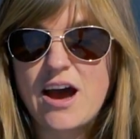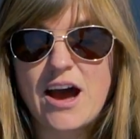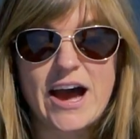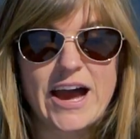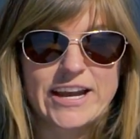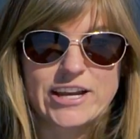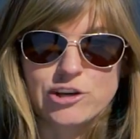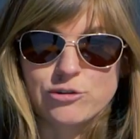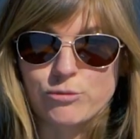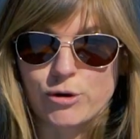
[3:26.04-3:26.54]

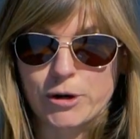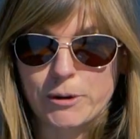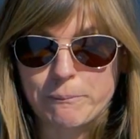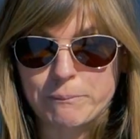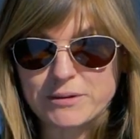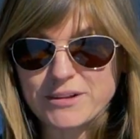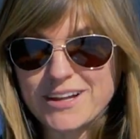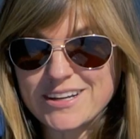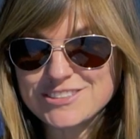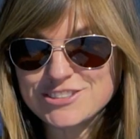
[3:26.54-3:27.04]
I can run a
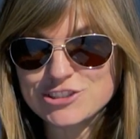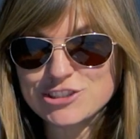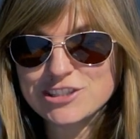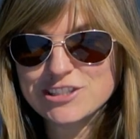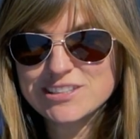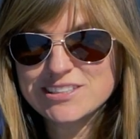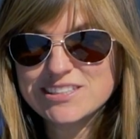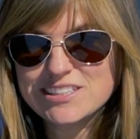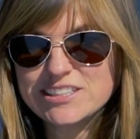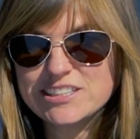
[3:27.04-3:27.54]
blender
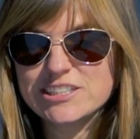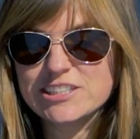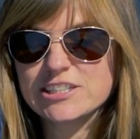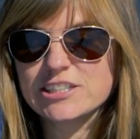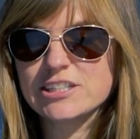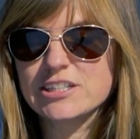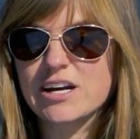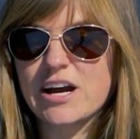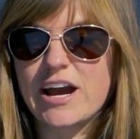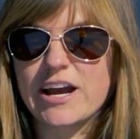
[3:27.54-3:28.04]
in
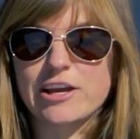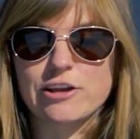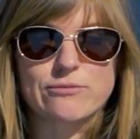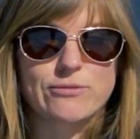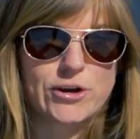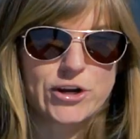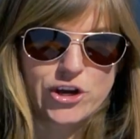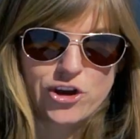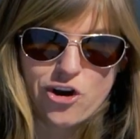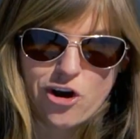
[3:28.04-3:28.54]
here, I could
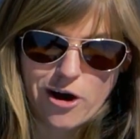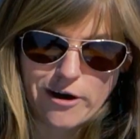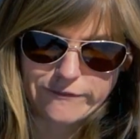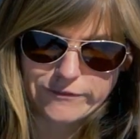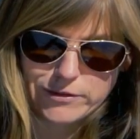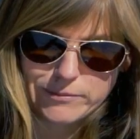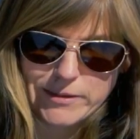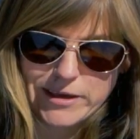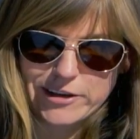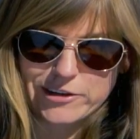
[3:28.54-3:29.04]
run a
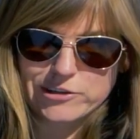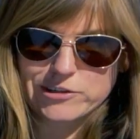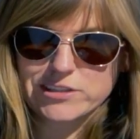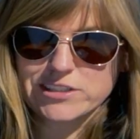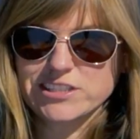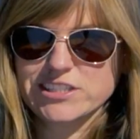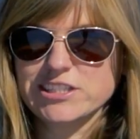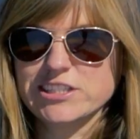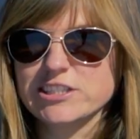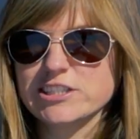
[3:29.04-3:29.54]
coffee maker
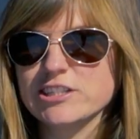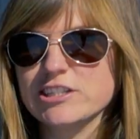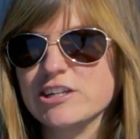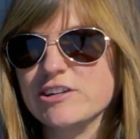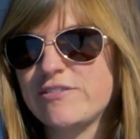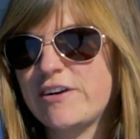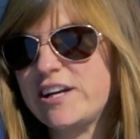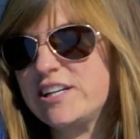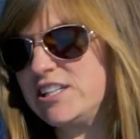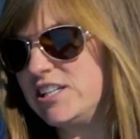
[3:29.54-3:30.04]
in here.
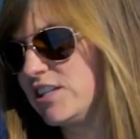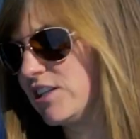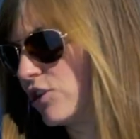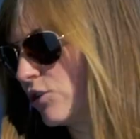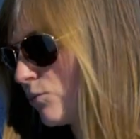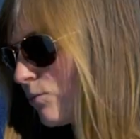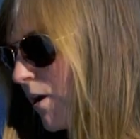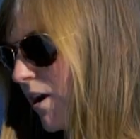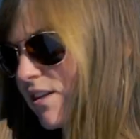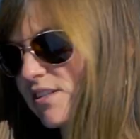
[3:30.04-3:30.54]
If I needed
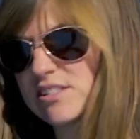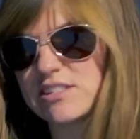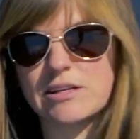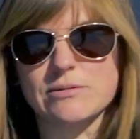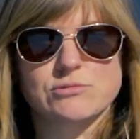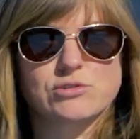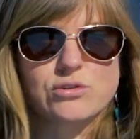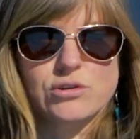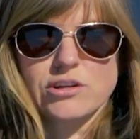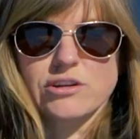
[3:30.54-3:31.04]
to run
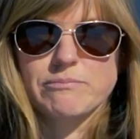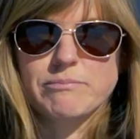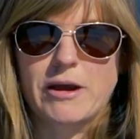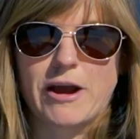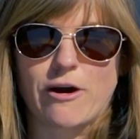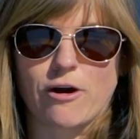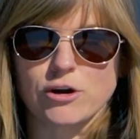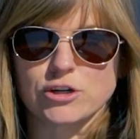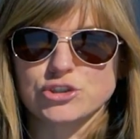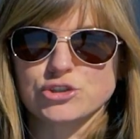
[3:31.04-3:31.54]
some sort of
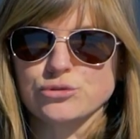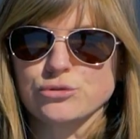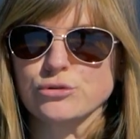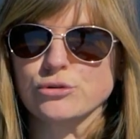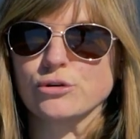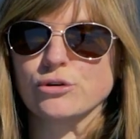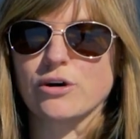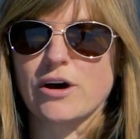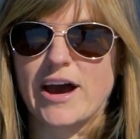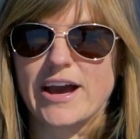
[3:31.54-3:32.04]
power
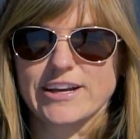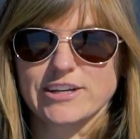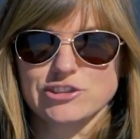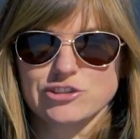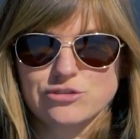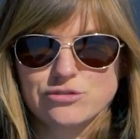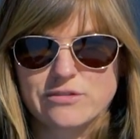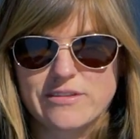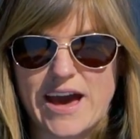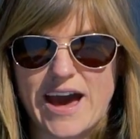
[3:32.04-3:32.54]
tool, I
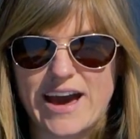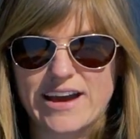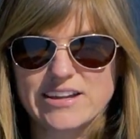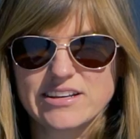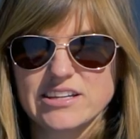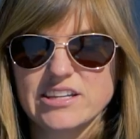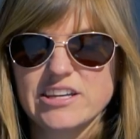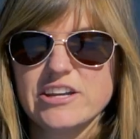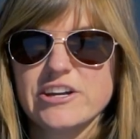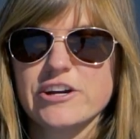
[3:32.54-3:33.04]
could do that
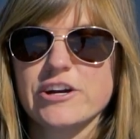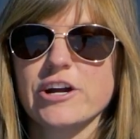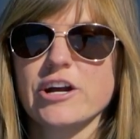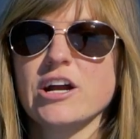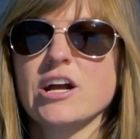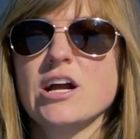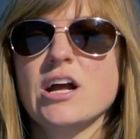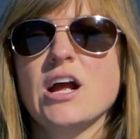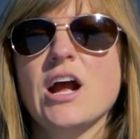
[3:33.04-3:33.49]
in here.